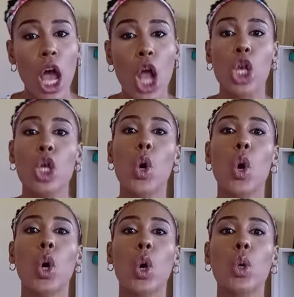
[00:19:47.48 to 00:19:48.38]

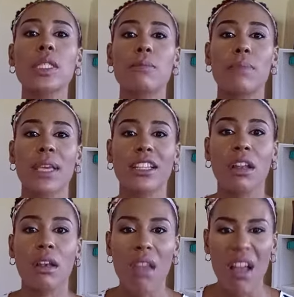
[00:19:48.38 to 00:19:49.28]
logos being the
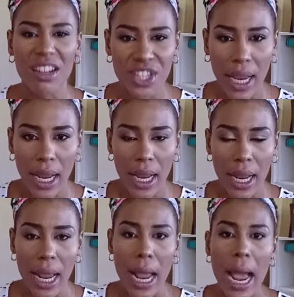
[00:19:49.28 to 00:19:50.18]
logic,
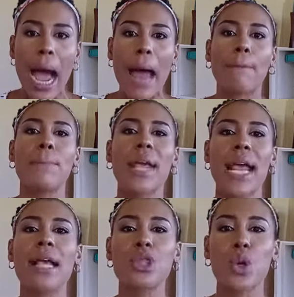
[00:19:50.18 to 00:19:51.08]
and
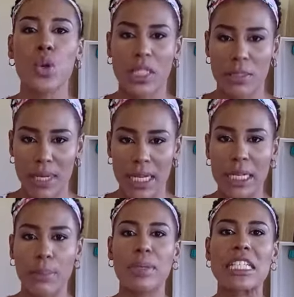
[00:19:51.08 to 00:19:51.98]
pathos being
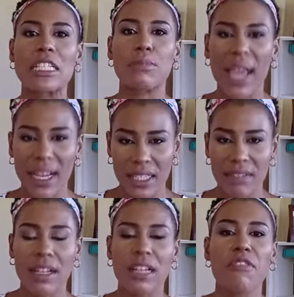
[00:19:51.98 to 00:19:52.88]
the perspective
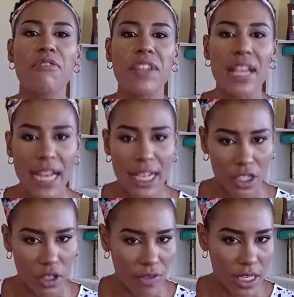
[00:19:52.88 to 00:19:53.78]
and the feelings
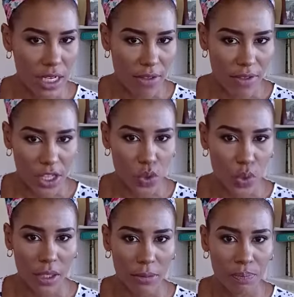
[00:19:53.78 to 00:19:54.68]
of the individual.
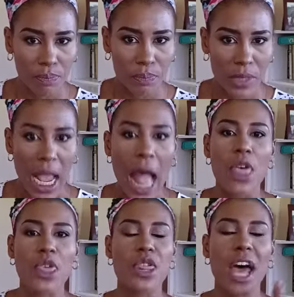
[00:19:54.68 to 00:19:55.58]

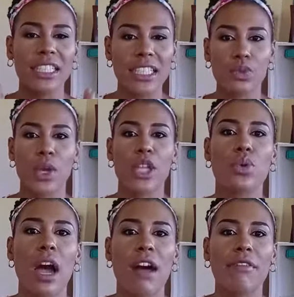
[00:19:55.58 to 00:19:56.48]
That is when you
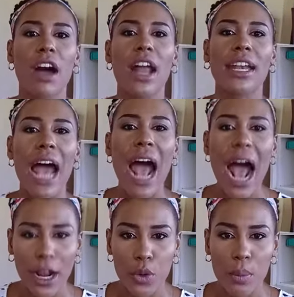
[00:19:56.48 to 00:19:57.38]
have an
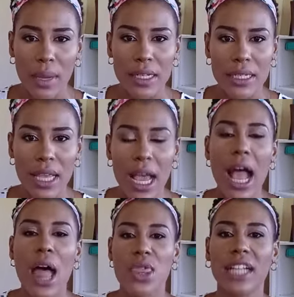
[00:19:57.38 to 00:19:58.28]
argument
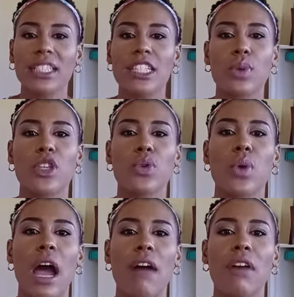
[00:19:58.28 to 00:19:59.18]
that is when you have